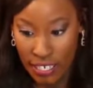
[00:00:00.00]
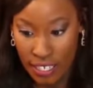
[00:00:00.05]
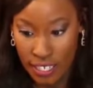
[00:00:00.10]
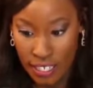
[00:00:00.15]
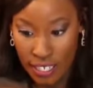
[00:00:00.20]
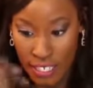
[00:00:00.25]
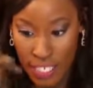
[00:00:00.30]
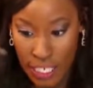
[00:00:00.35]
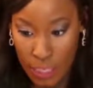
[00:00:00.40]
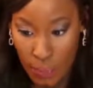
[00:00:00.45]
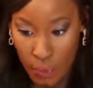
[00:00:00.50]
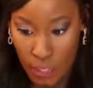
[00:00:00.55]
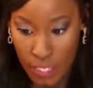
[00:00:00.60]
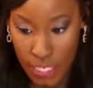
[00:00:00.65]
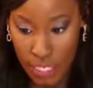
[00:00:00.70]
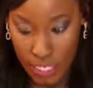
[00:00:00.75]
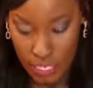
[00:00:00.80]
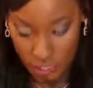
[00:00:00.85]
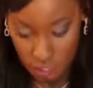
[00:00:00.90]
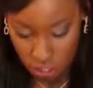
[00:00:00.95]
this
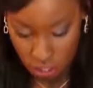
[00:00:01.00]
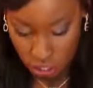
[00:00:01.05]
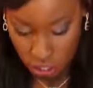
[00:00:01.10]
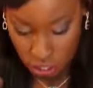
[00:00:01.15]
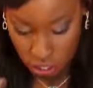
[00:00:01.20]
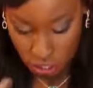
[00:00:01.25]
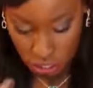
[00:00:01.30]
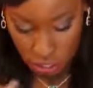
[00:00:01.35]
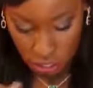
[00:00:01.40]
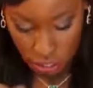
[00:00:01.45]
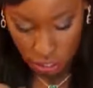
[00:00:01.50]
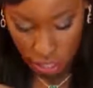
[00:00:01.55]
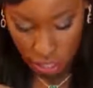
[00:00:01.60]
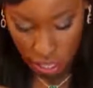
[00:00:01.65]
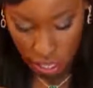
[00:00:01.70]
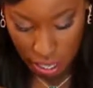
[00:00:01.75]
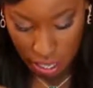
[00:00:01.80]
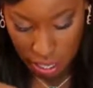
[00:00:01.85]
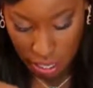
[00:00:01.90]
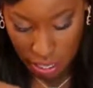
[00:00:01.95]
particular
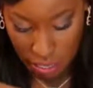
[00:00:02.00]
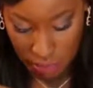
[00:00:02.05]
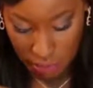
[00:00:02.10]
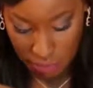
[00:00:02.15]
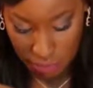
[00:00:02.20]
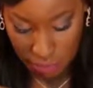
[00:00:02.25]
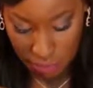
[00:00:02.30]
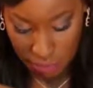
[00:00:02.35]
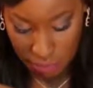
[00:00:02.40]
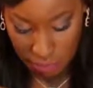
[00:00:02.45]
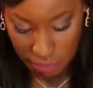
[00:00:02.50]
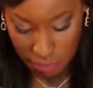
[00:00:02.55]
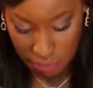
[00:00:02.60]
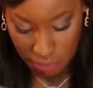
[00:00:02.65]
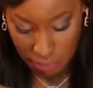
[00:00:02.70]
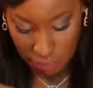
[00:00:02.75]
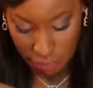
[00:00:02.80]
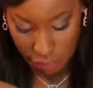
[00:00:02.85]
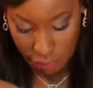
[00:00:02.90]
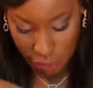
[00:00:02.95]
uh,
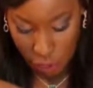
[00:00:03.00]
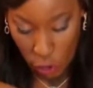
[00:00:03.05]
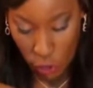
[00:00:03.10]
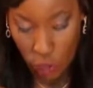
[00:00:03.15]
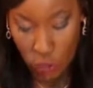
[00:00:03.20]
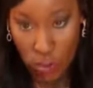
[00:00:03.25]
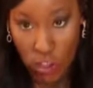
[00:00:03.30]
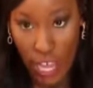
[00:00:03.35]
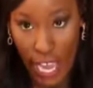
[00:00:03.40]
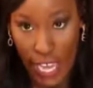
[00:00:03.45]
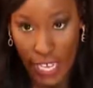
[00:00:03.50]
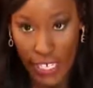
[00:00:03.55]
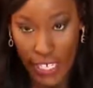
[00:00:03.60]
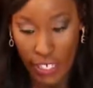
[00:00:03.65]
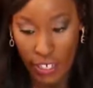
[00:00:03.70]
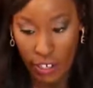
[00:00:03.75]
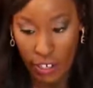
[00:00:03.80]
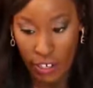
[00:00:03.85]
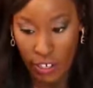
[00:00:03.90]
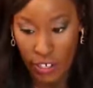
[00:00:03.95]
phone jack
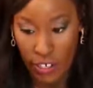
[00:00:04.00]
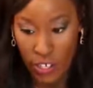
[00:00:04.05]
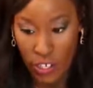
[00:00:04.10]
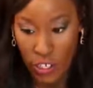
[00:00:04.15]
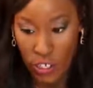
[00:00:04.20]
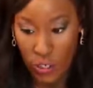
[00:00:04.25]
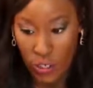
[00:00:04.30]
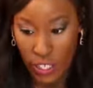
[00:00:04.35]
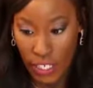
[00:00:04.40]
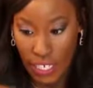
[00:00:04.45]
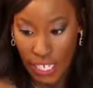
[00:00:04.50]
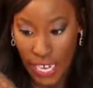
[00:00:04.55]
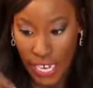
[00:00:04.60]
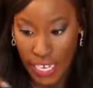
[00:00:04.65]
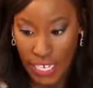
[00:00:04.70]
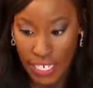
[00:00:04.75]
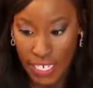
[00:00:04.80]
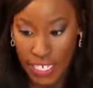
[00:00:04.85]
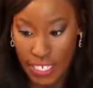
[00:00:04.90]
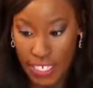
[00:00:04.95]
here. So the
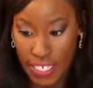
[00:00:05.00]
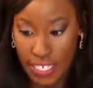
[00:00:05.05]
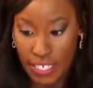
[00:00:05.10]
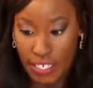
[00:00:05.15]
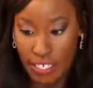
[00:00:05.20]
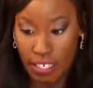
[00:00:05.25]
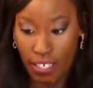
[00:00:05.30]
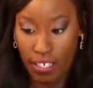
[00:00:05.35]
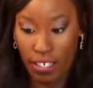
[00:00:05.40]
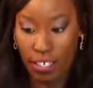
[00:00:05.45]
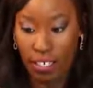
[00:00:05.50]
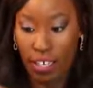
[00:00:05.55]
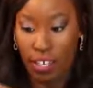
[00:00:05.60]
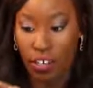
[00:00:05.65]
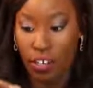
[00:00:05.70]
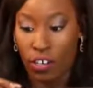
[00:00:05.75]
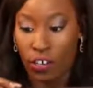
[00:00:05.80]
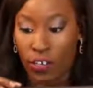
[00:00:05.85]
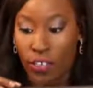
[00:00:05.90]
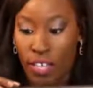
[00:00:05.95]
light is, I don't
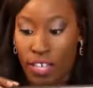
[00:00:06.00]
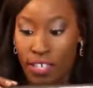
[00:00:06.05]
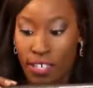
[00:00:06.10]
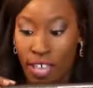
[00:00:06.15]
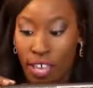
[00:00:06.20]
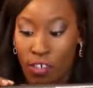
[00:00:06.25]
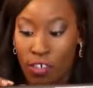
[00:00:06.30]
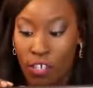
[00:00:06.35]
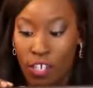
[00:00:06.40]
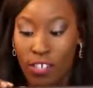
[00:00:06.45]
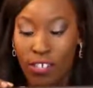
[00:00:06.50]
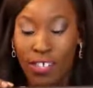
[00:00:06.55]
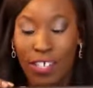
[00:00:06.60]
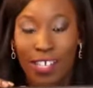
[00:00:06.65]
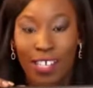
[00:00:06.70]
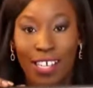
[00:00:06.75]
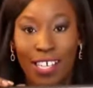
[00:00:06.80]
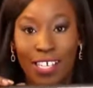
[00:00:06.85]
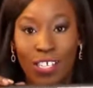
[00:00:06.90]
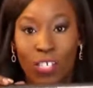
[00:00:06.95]
know if you guys, I should have
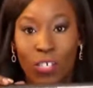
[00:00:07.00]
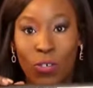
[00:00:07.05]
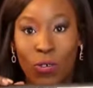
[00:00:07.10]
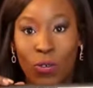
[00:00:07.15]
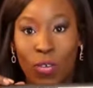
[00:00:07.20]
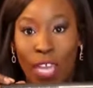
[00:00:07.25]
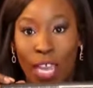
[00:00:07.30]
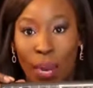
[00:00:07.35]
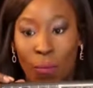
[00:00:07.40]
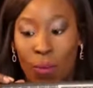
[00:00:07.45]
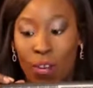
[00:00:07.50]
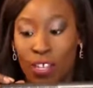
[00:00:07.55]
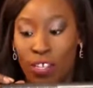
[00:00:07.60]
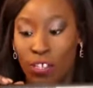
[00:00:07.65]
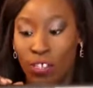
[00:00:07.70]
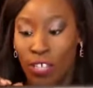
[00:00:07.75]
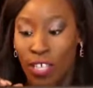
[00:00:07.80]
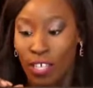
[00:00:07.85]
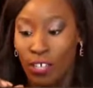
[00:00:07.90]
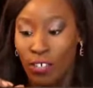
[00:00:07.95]
done like two cameras
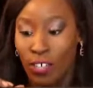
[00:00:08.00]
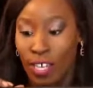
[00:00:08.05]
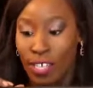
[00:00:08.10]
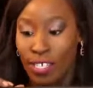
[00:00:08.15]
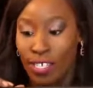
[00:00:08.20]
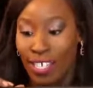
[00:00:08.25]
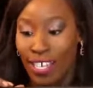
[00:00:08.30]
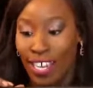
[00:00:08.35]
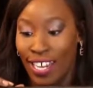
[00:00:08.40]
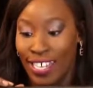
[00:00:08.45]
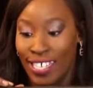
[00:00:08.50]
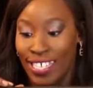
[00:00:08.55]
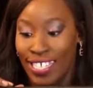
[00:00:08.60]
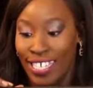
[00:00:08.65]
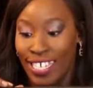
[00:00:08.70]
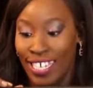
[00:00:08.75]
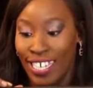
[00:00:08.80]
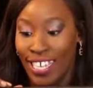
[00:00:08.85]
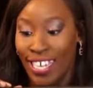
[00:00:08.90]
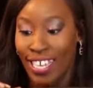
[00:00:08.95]
so that you guys can kind of
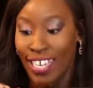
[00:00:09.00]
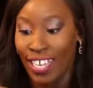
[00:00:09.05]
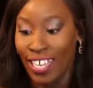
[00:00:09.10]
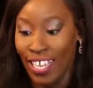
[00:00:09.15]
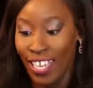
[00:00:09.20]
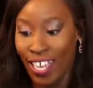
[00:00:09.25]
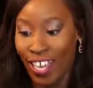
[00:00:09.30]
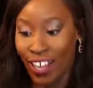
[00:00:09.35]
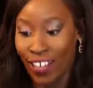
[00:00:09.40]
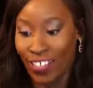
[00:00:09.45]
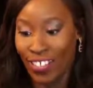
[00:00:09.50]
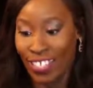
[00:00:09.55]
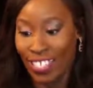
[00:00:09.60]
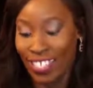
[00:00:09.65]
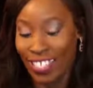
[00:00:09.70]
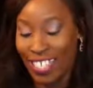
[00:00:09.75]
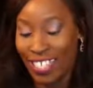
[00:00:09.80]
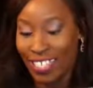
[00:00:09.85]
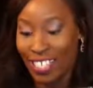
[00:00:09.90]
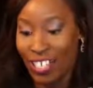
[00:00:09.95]
see how this,
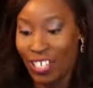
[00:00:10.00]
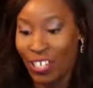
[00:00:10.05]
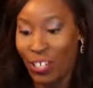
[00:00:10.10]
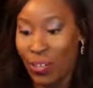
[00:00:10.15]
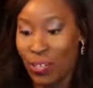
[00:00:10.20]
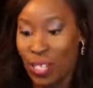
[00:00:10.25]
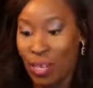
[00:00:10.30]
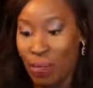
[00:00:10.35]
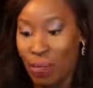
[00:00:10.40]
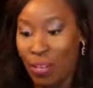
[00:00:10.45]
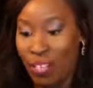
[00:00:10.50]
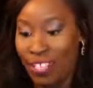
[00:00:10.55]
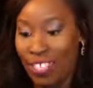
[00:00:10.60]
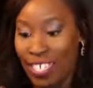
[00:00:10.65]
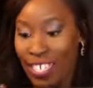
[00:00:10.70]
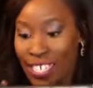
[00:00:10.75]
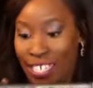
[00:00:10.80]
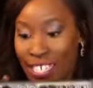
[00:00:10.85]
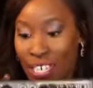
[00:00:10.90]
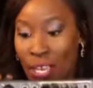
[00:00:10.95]
like the close up on
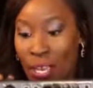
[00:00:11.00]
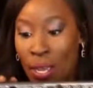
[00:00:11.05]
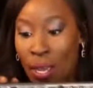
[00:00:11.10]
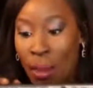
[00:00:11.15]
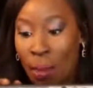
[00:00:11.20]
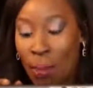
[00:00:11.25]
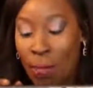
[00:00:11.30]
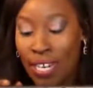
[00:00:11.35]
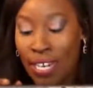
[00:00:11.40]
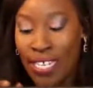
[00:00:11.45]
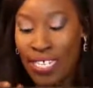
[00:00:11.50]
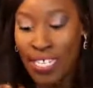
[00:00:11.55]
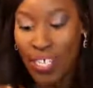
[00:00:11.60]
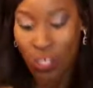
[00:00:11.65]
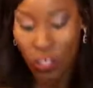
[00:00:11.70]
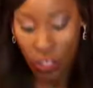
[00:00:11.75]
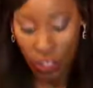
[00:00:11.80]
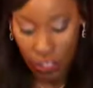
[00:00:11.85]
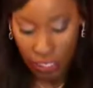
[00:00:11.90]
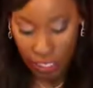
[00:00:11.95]
this. But
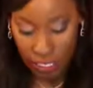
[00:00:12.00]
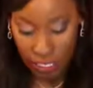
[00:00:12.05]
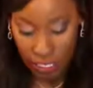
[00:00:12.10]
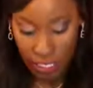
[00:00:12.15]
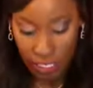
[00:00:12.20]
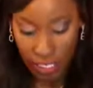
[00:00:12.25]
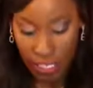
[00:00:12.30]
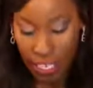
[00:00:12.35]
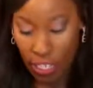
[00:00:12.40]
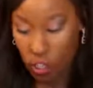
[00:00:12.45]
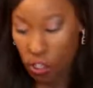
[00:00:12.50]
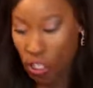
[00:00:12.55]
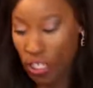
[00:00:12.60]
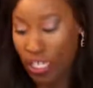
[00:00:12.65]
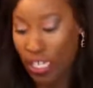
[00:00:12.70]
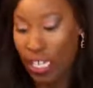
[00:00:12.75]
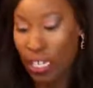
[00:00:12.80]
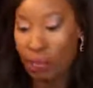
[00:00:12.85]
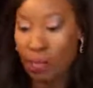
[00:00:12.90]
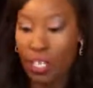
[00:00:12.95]
essentially, it's just
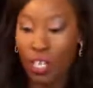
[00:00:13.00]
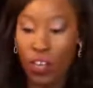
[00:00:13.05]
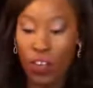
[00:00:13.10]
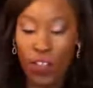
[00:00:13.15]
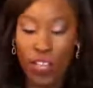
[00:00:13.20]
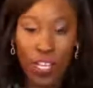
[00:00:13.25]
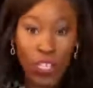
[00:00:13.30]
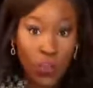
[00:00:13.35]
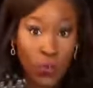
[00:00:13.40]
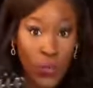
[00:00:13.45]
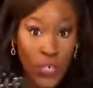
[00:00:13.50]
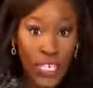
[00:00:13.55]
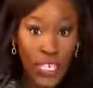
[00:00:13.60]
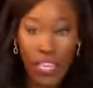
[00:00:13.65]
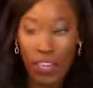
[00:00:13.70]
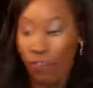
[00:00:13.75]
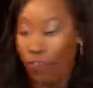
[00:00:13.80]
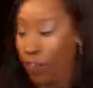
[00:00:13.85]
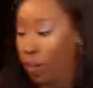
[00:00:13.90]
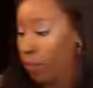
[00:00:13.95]
letting me know that it's reading
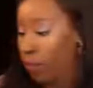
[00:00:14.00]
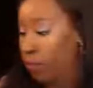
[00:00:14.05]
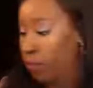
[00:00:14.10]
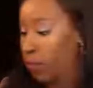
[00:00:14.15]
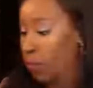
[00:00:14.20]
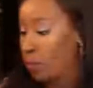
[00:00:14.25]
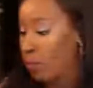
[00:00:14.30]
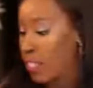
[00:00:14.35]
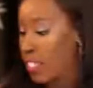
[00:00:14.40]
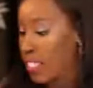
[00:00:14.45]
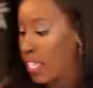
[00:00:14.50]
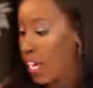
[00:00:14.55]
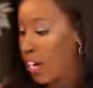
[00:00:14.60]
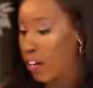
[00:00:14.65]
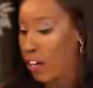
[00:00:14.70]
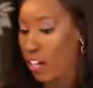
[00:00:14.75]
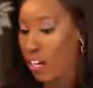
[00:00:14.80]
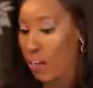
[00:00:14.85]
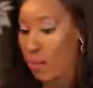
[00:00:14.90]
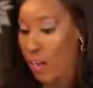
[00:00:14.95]
from this
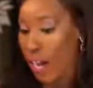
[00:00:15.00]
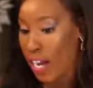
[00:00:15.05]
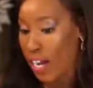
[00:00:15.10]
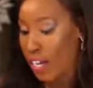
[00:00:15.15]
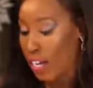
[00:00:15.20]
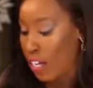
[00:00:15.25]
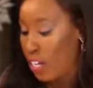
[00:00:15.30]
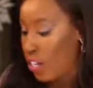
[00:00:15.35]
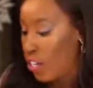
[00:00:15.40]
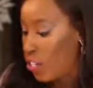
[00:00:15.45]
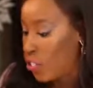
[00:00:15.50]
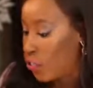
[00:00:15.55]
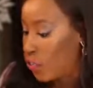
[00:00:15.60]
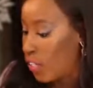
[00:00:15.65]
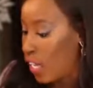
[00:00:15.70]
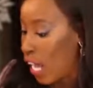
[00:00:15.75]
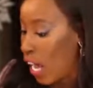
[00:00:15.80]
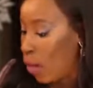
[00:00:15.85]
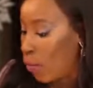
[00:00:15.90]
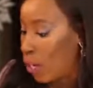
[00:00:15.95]
area, right? So
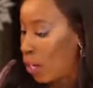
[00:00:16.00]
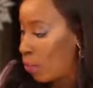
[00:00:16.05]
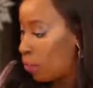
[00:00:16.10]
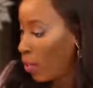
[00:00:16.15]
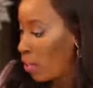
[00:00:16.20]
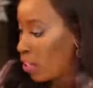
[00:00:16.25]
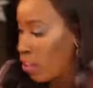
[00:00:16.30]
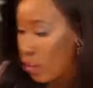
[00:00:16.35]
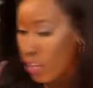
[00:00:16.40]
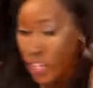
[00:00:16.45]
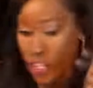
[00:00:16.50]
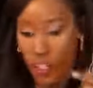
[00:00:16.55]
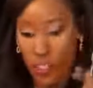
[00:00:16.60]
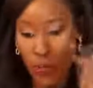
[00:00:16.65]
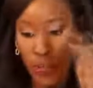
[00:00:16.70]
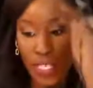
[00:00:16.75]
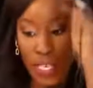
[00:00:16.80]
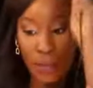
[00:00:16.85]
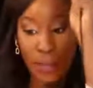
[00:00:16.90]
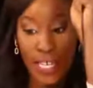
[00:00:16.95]
now what I'm going to do
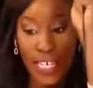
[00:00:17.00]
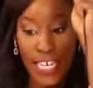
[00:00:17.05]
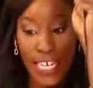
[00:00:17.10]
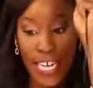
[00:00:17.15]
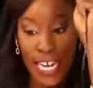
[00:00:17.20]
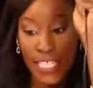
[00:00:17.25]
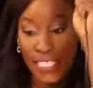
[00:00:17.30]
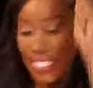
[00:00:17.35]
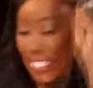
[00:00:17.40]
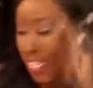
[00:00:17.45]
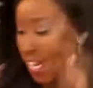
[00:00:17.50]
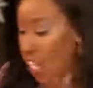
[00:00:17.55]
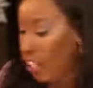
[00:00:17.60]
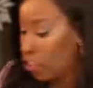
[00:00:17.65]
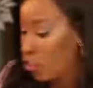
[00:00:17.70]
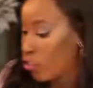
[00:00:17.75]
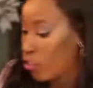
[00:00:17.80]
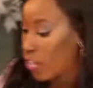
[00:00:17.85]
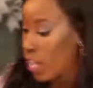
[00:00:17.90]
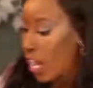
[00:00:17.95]
is I'm going to connect this
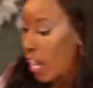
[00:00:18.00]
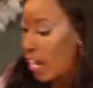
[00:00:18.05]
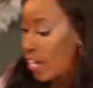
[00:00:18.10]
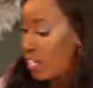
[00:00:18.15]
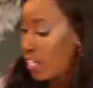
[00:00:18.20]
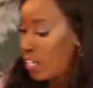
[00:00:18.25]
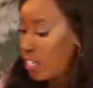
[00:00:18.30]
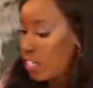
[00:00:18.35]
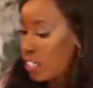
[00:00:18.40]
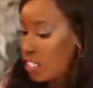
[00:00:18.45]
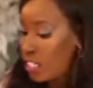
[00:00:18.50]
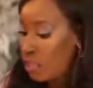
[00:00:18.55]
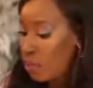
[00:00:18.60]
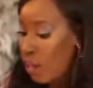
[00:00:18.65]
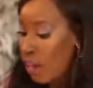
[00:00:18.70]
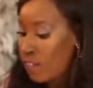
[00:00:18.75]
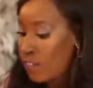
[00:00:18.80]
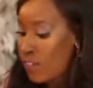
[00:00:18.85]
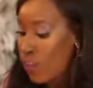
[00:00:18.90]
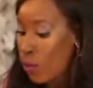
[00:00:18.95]
other side to
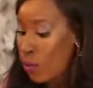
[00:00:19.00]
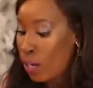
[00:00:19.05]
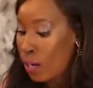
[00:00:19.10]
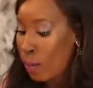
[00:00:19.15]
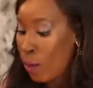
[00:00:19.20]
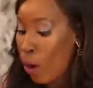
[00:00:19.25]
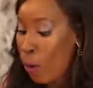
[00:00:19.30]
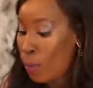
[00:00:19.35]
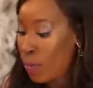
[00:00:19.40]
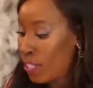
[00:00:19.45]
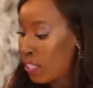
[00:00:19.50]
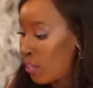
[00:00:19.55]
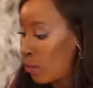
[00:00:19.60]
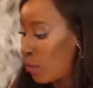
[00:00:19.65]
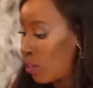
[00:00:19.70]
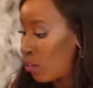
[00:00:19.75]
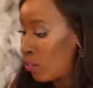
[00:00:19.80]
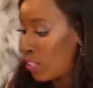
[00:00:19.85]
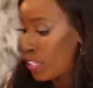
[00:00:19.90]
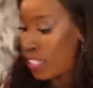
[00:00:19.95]
my phone. I'm hoping that we
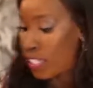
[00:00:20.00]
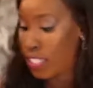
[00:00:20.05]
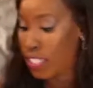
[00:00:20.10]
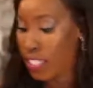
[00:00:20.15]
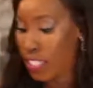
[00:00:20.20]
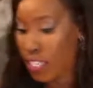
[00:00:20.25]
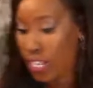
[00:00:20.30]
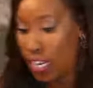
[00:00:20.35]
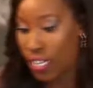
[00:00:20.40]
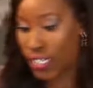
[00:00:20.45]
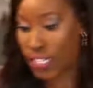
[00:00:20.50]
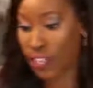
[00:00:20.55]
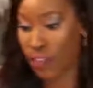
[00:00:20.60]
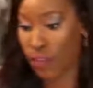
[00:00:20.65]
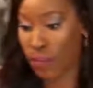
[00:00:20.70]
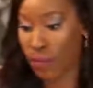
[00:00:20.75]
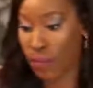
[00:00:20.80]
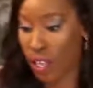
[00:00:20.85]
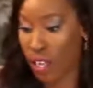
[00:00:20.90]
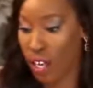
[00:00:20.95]
don't get disconnected
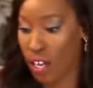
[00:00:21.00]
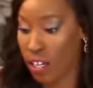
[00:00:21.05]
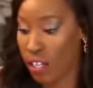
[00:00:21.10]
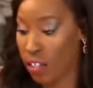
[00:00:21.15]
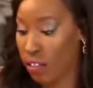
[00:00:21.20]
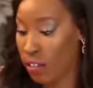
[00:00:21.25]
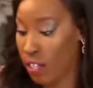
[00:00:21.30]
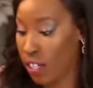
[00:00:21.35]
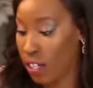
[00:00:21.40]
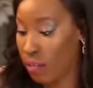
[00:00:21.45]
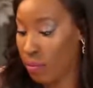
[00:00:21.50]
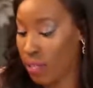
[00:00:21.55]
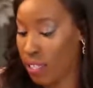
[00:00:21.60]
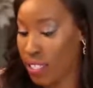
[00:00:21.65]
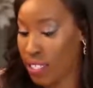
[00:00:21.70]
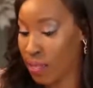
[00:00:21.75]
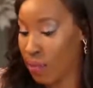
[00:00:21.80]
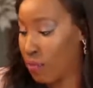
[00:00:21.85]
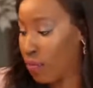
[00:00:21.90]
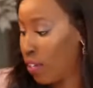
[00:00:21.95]
from the audio here because
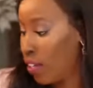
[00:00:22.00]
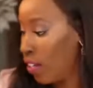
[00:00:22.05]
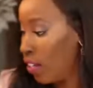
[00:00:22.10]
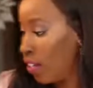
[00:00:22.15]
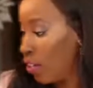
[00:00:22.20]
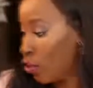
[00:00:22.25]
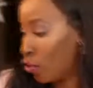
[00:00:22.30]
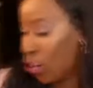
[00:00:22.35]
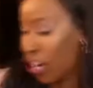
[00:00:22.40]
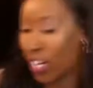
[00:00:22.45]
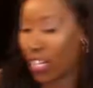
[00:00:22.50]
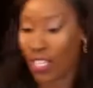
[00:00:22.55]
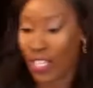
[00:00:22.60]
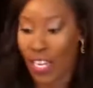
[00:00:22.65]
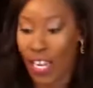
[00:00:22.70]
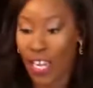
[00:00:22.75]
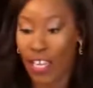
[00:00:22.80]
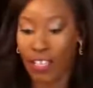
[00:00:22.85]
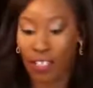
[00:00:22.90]
I'm trying to like